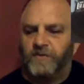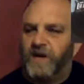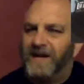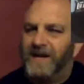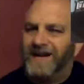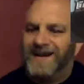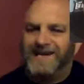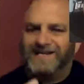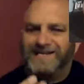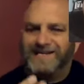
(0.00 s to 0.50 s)
and
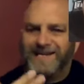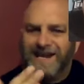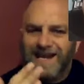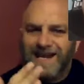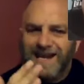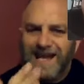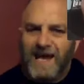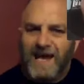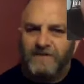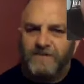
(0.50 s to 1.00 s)
I said it
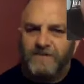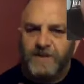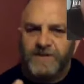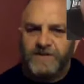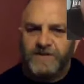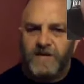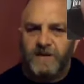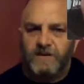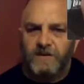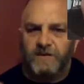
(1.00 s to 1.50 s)
every
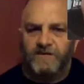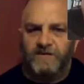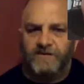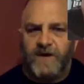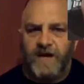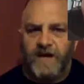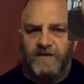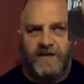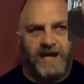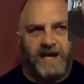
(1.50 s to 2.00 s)
single event
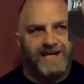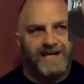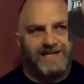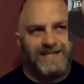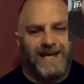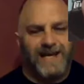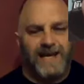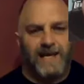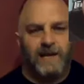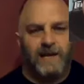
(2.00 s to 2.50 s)
that I
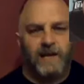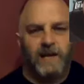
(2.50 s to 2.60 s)
did,